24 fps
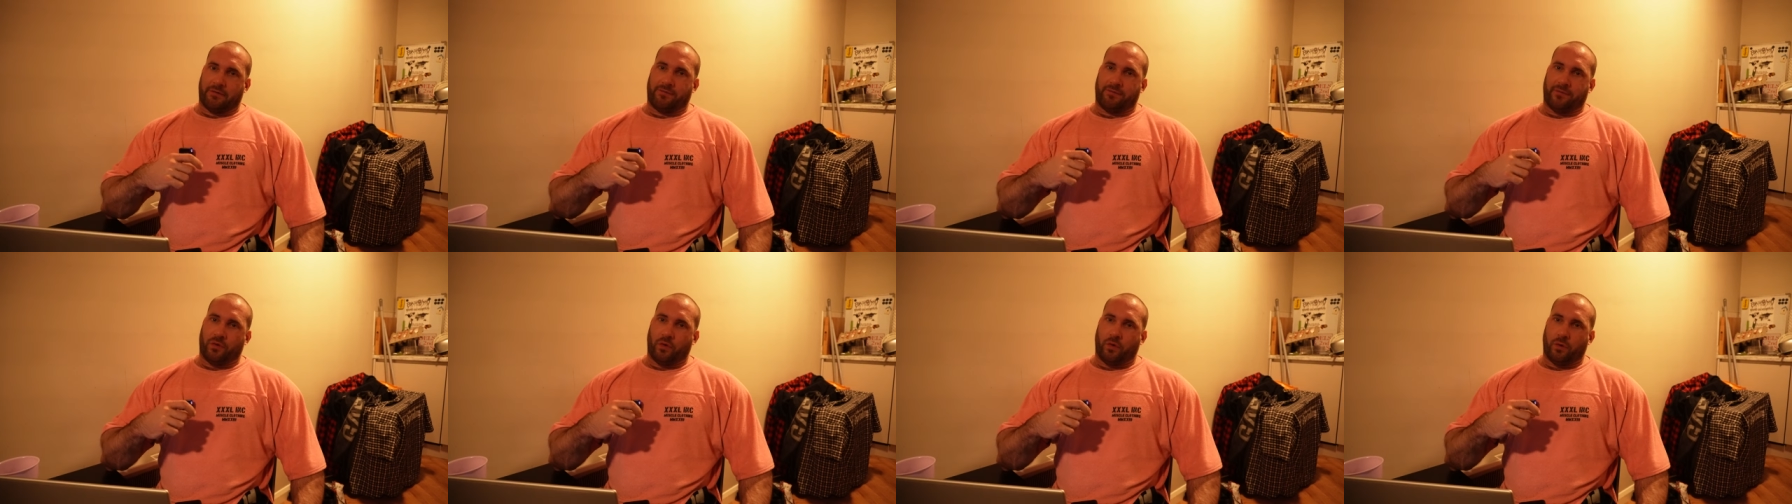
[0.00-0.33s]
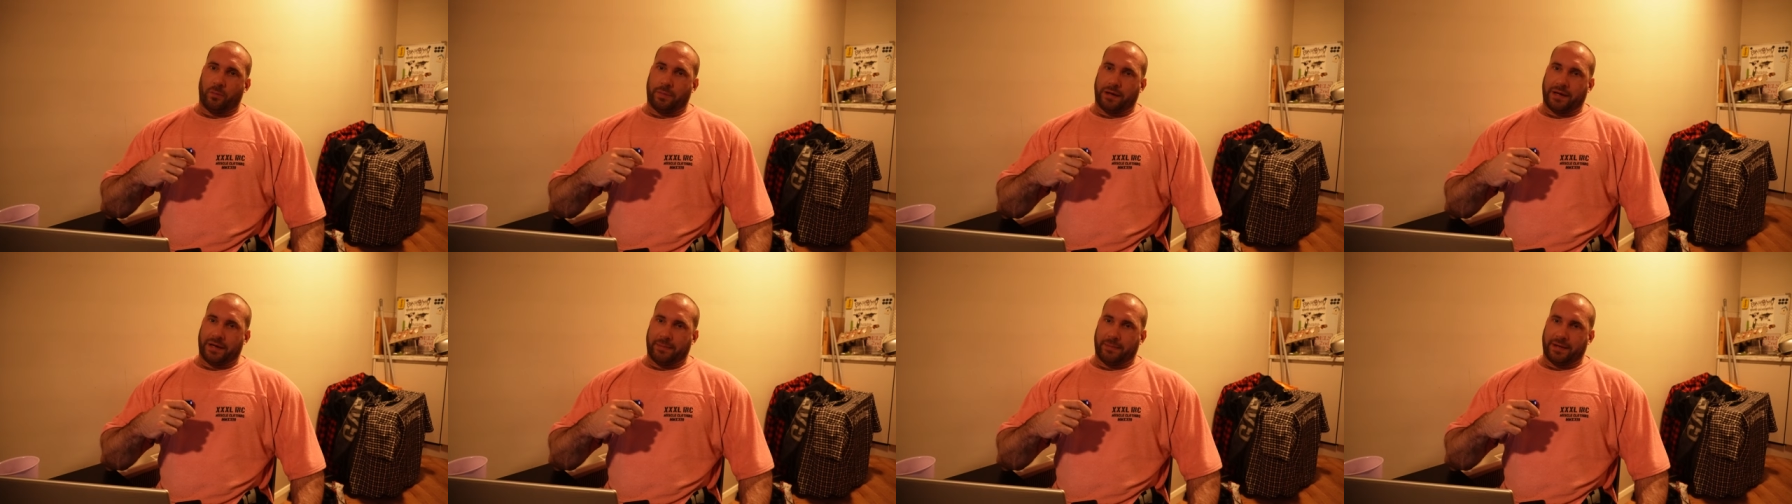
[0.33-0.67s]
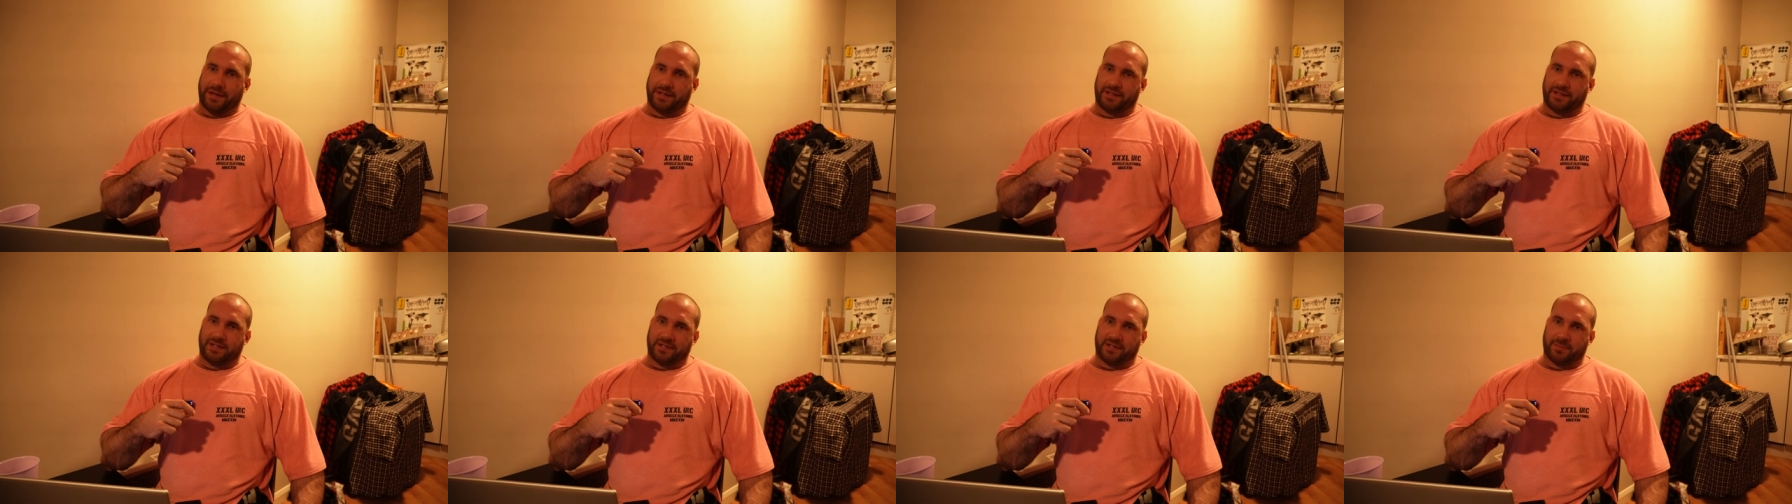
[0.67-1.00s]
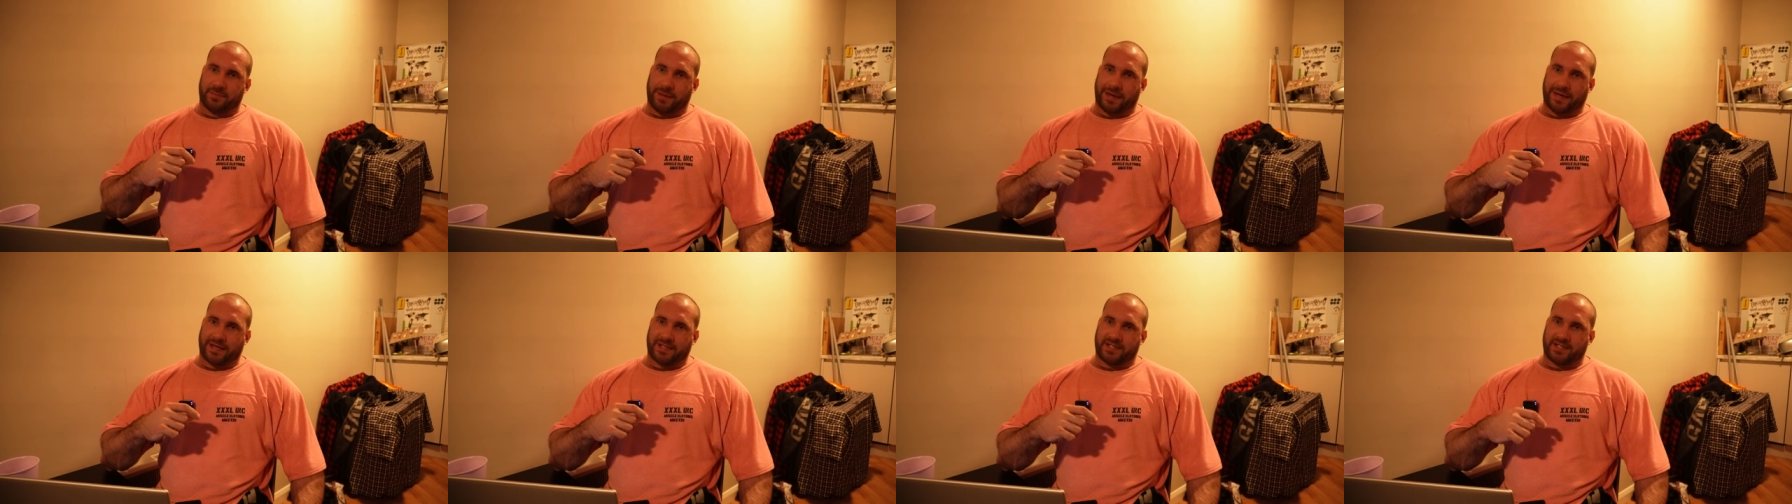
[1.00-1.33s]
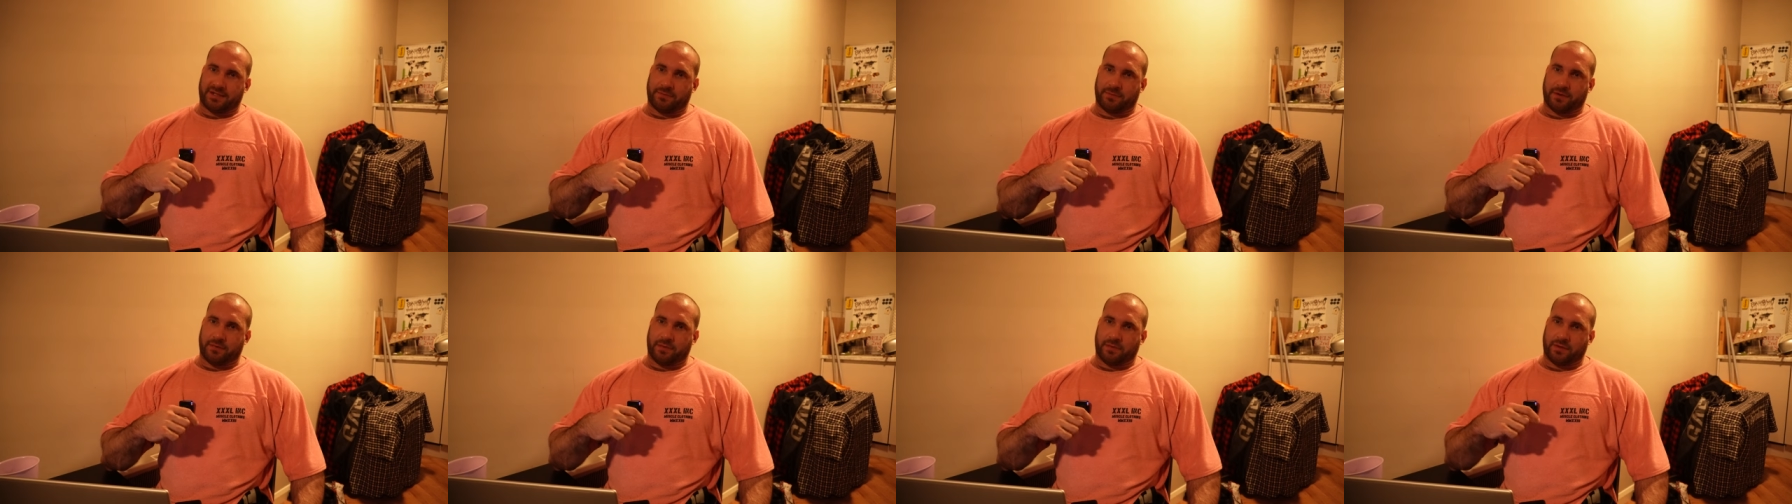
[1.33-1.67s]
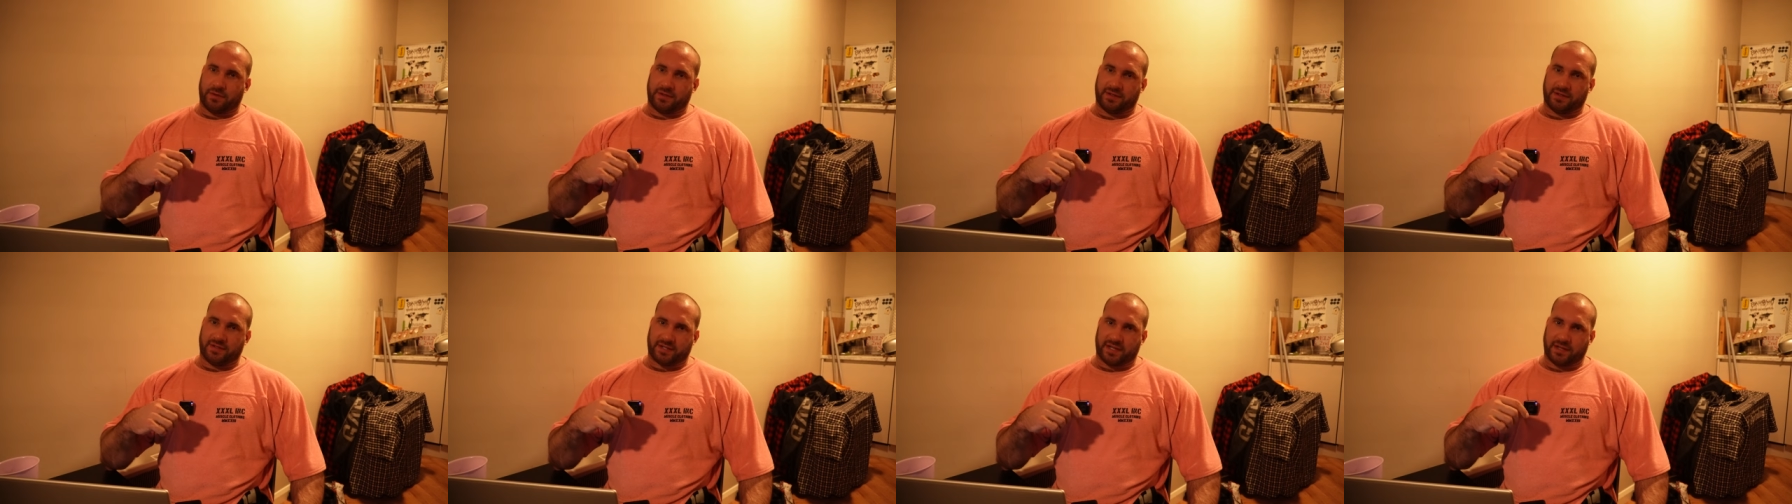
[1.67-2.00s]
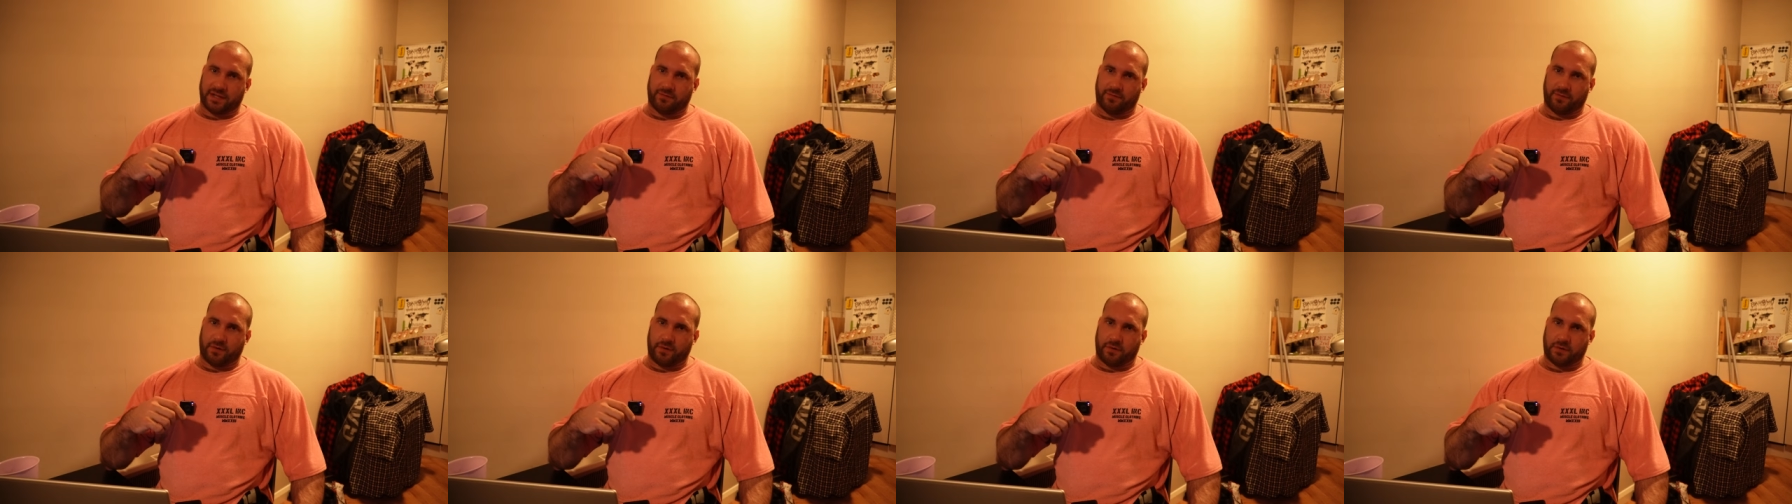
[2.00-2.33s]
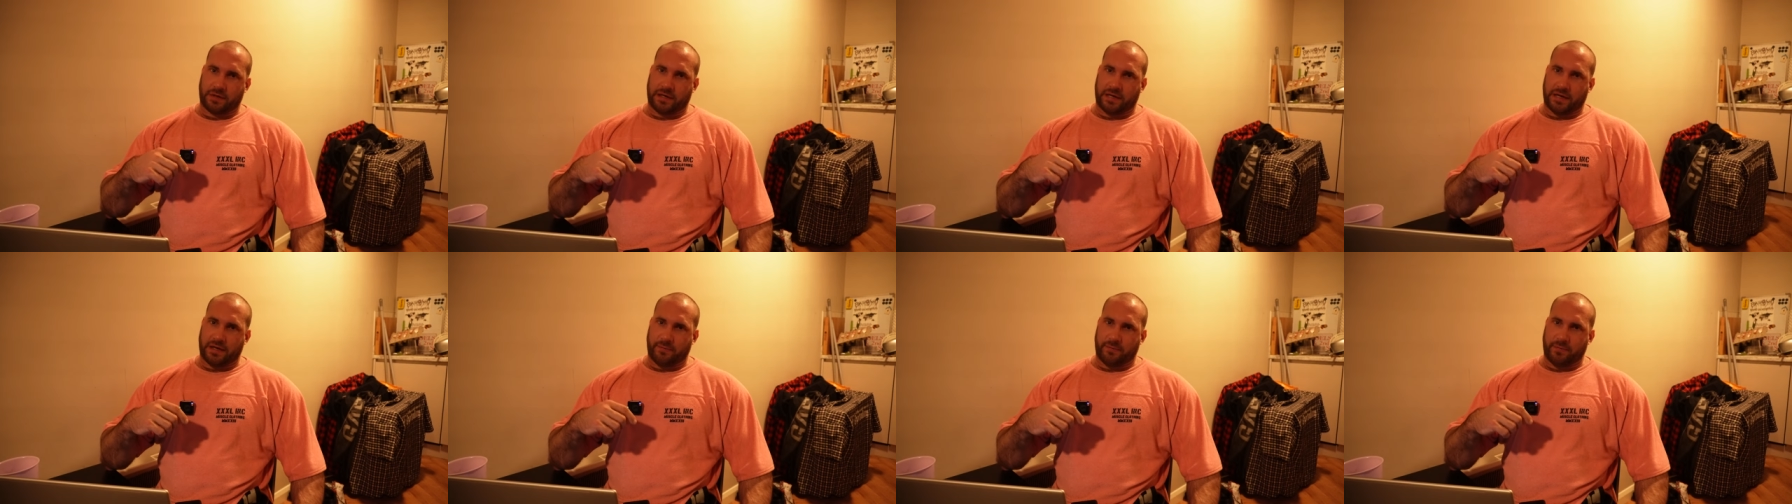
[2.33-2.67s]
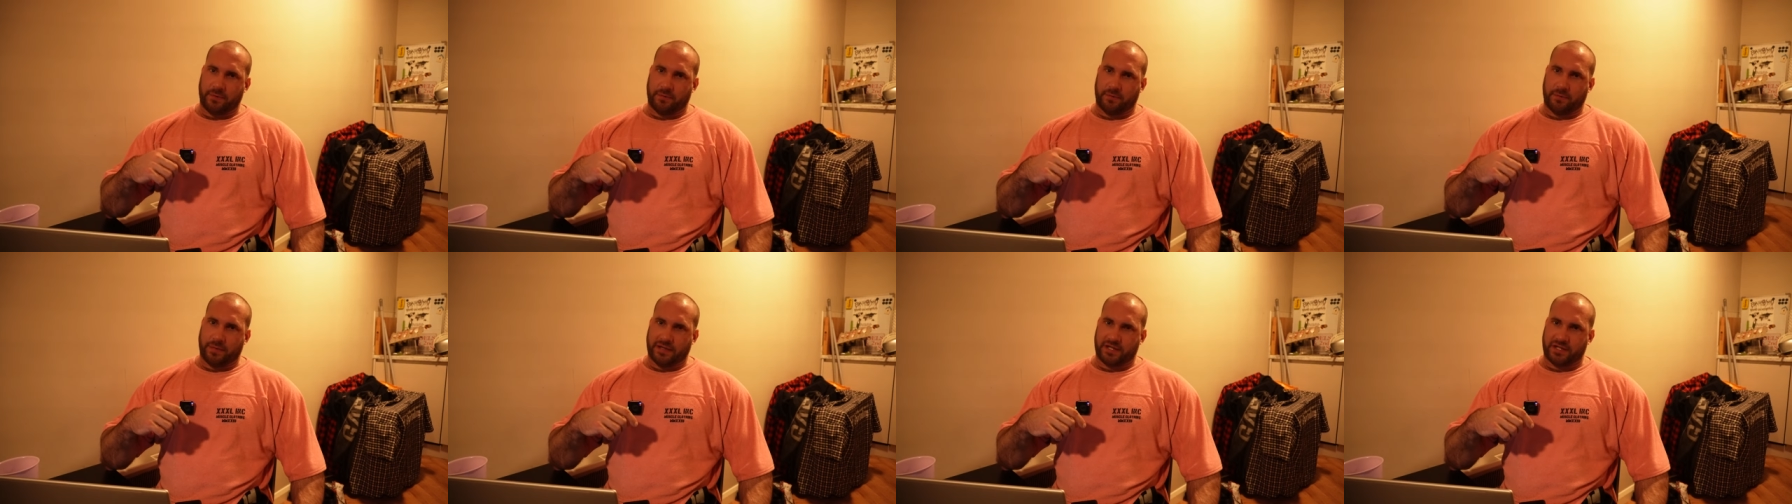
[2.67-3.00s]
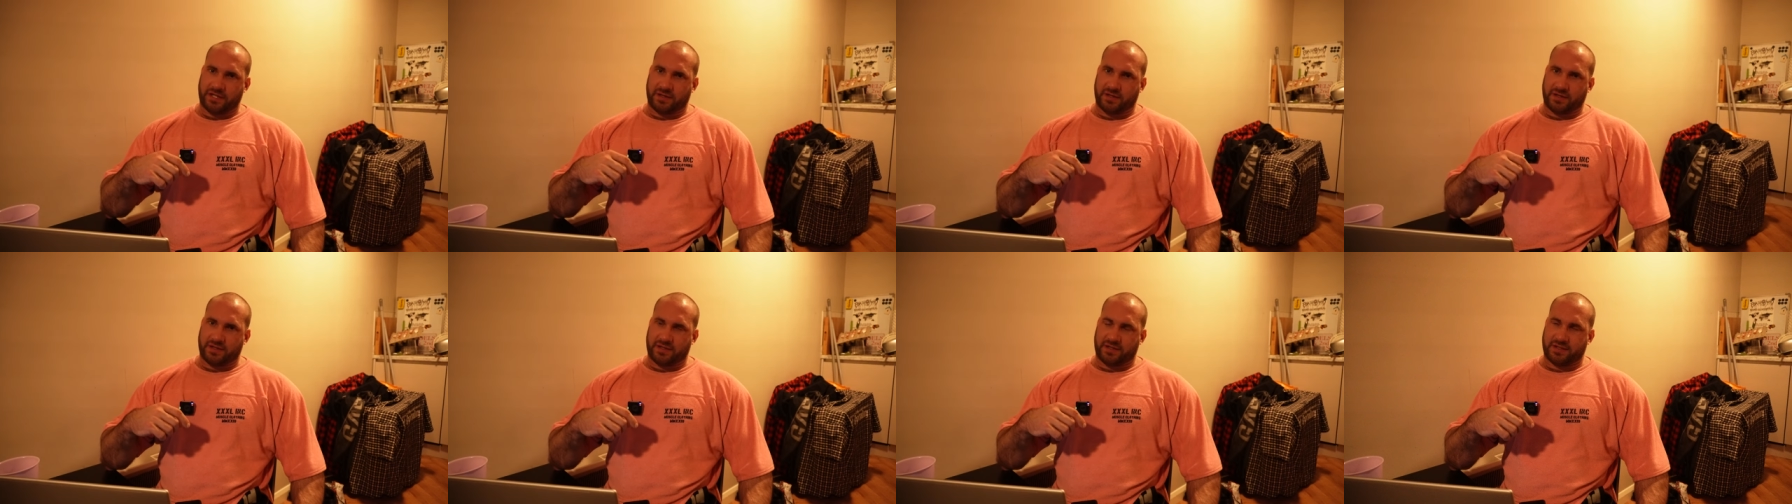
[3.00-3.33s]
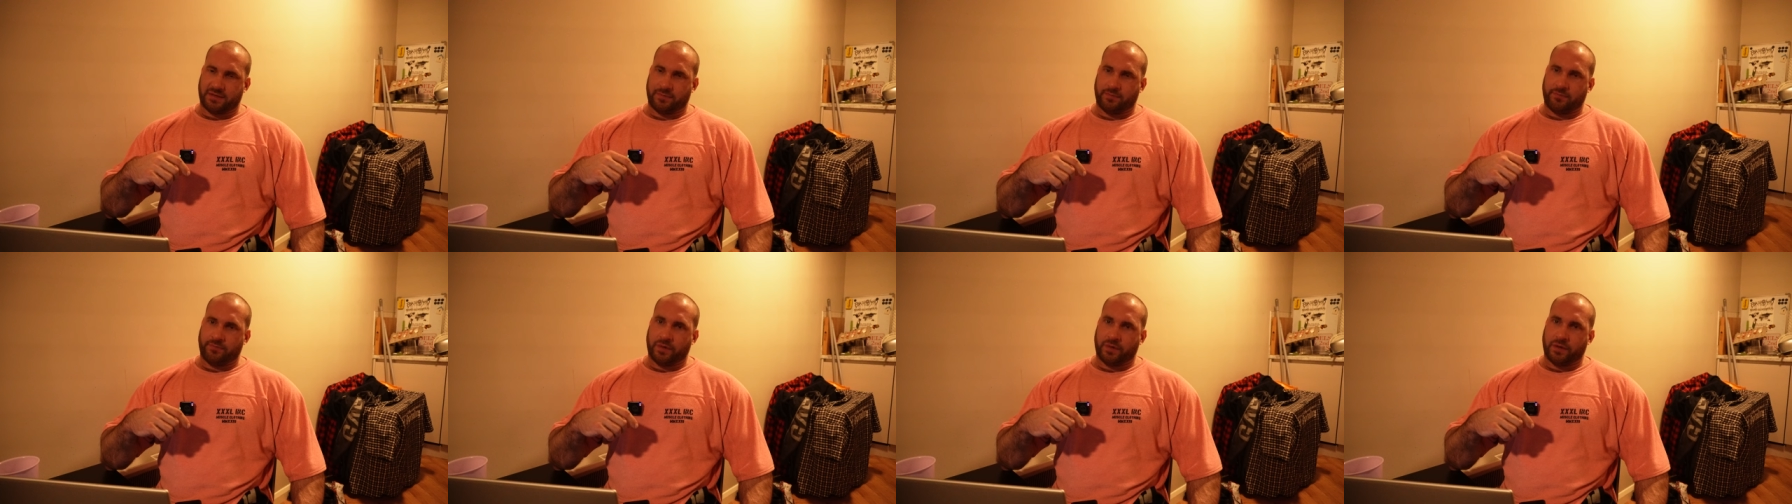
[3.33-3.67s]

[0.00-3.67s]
four millimeters maximum on the skinfold caliper measures.